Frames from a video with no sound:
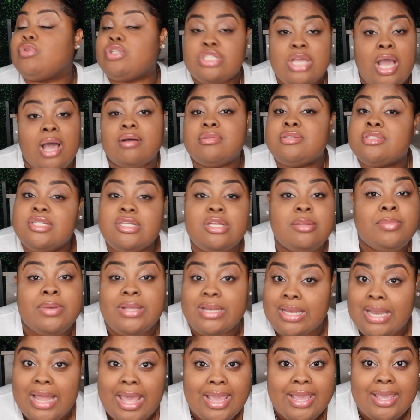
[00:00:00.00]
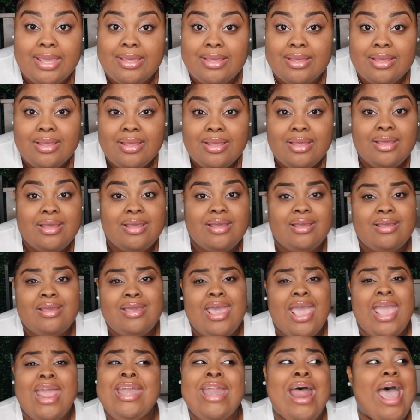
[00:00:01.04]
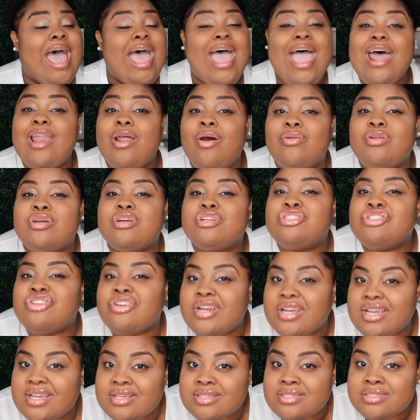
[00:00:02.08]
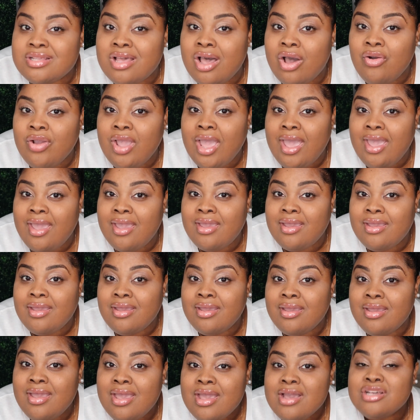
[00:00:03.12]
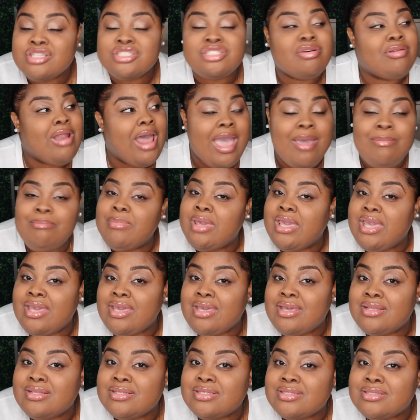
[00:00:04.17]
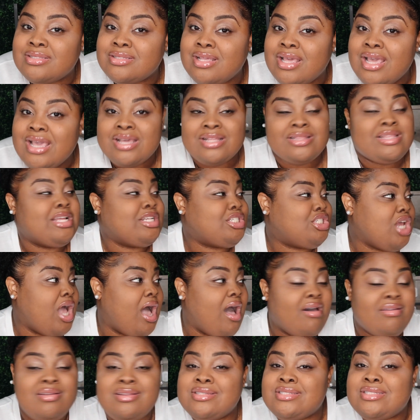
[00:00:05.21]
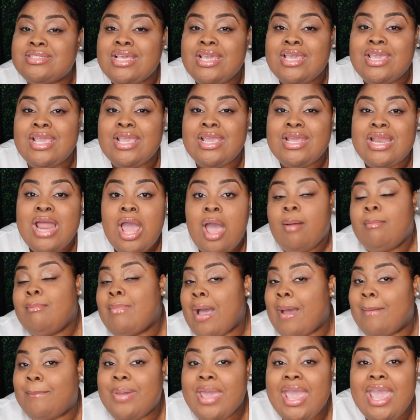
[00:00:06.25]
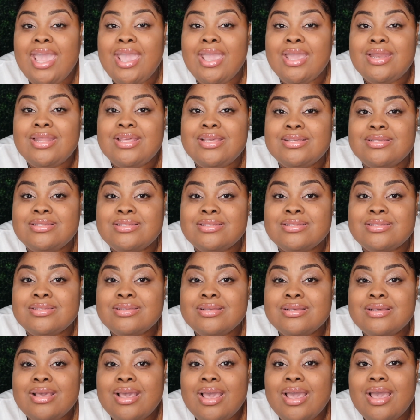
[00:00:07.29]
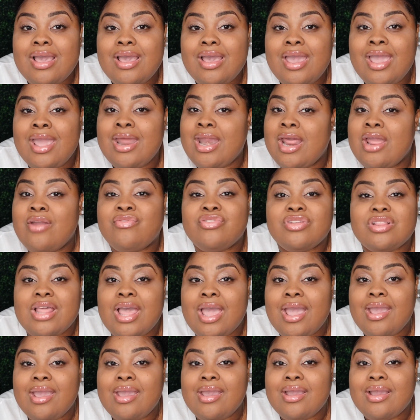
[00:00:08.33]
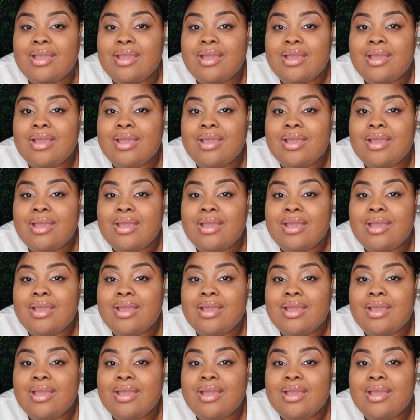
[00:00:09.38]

what y'all should have been like. And I had on a dress, okay? So that means that y'all have seen my panties and everything